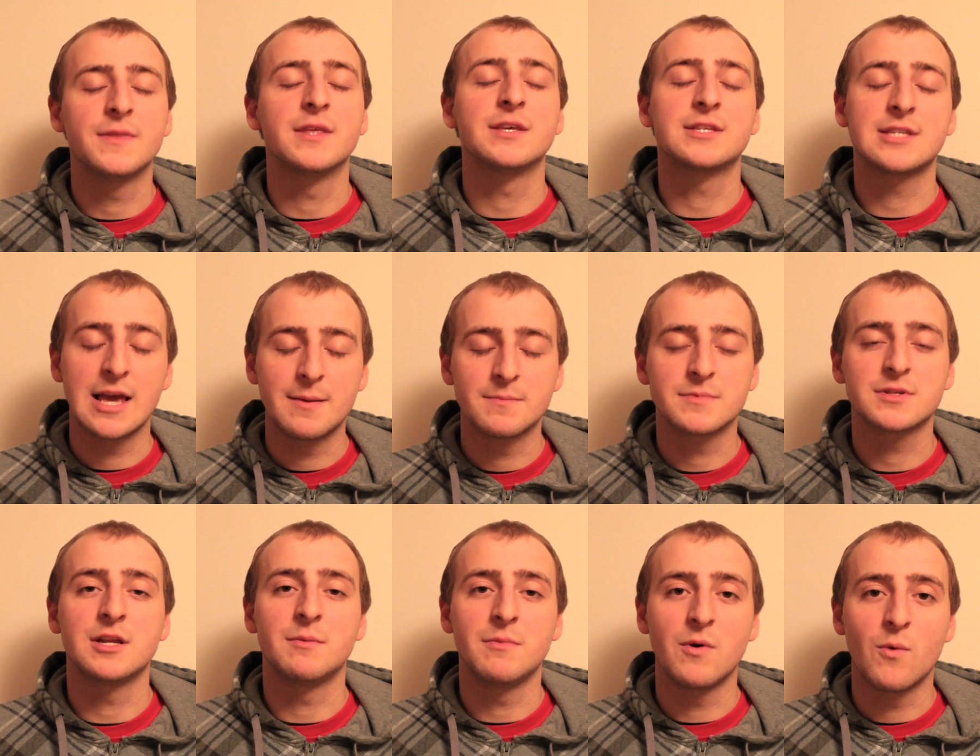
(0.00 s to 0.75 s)
this game is
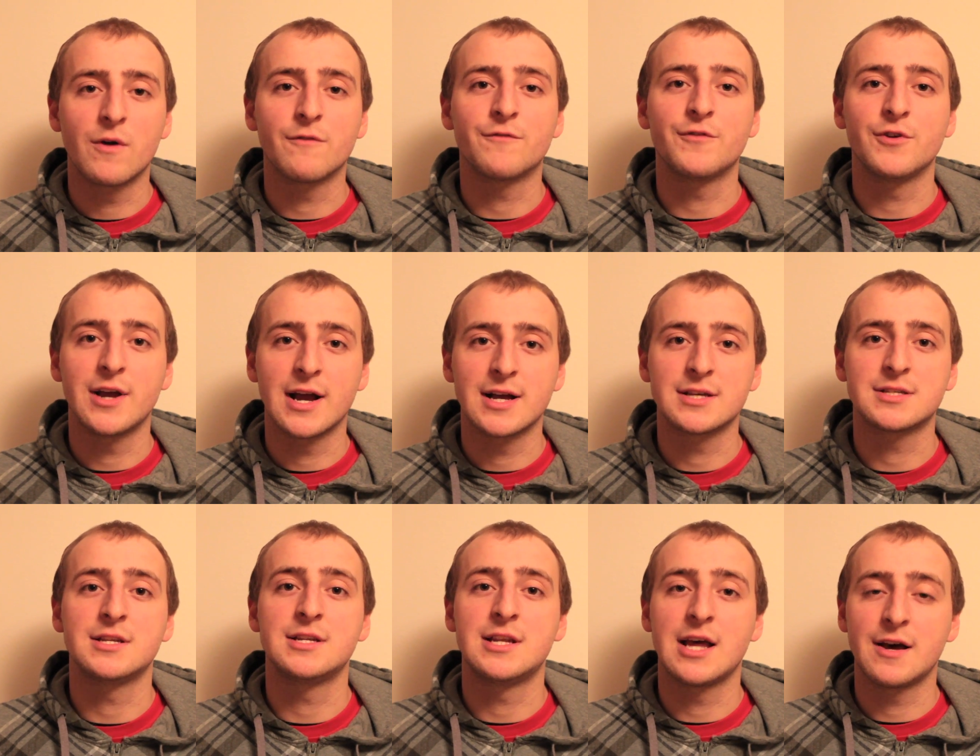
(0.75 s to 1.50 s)
going to be one for you guys
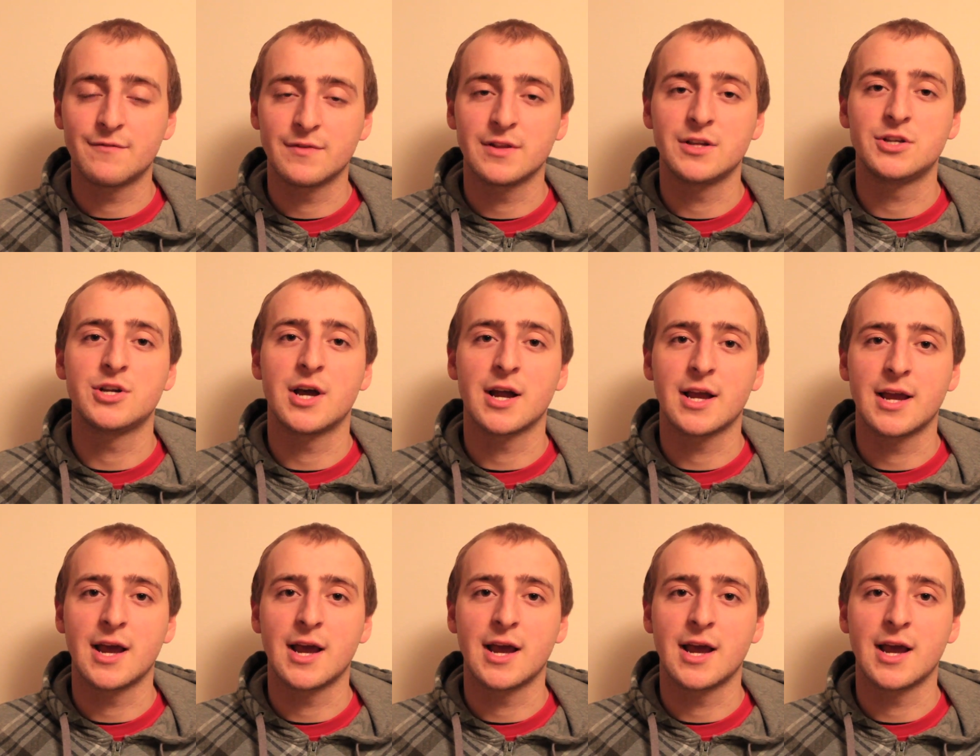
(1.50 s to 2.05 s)
to definitely check